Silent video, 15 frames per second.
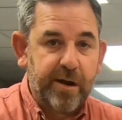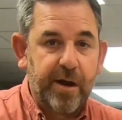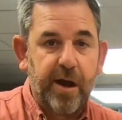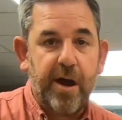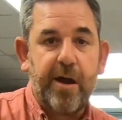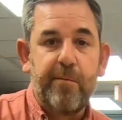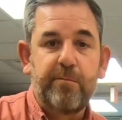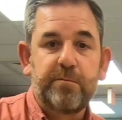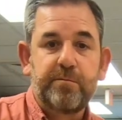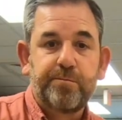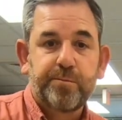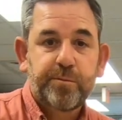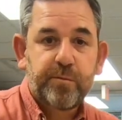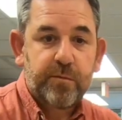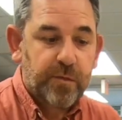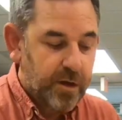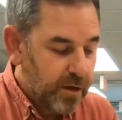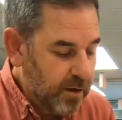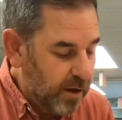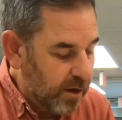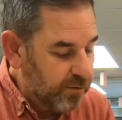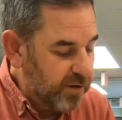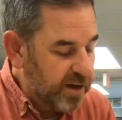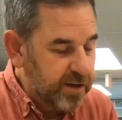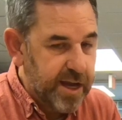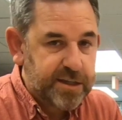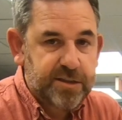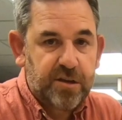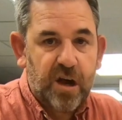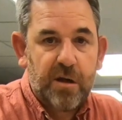I think
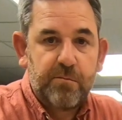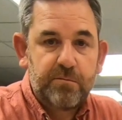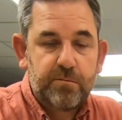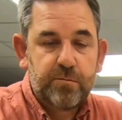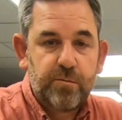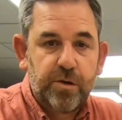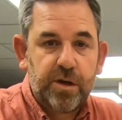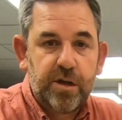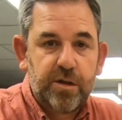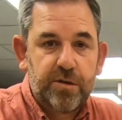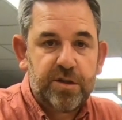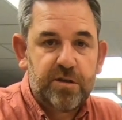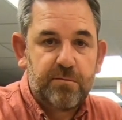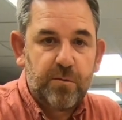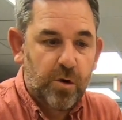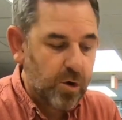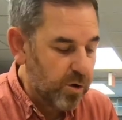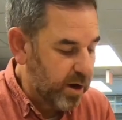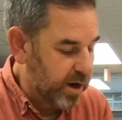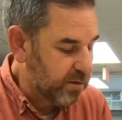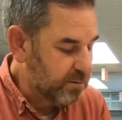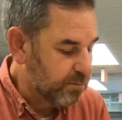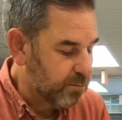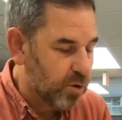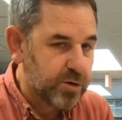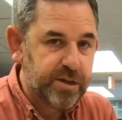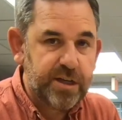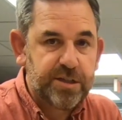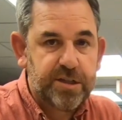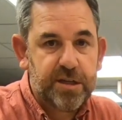next time we're going to do some more
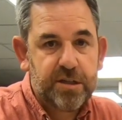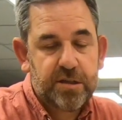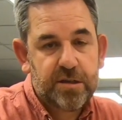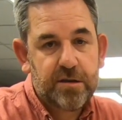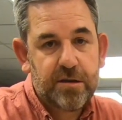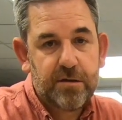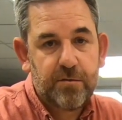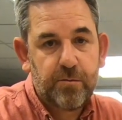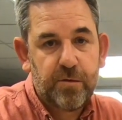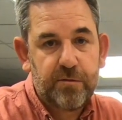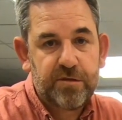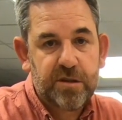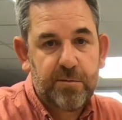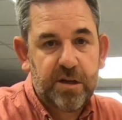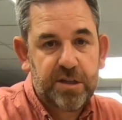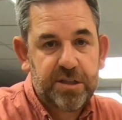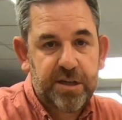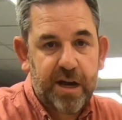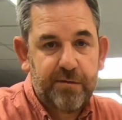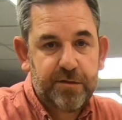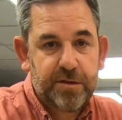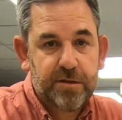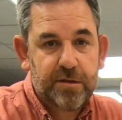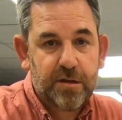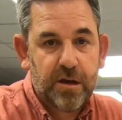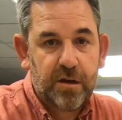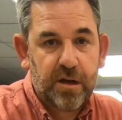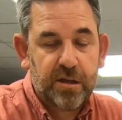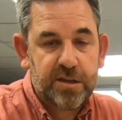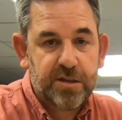dishes with some of the chefs
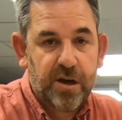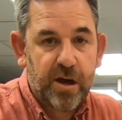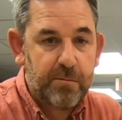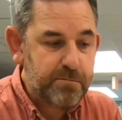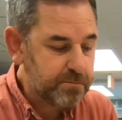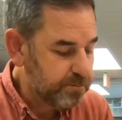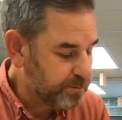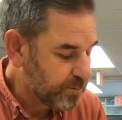another time.